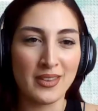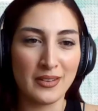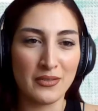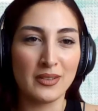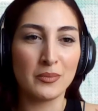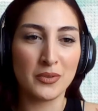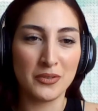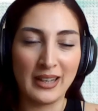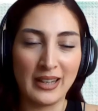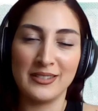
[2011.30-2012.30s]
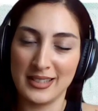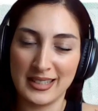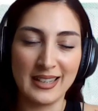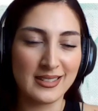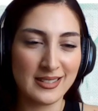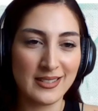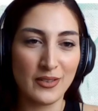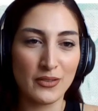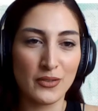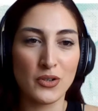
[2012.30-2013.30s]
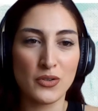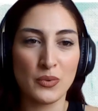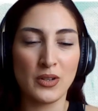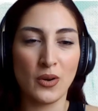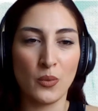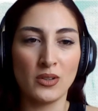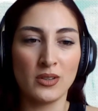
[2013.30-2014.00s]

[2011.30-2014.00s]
the different providers. Yes. Of course, okay. We don't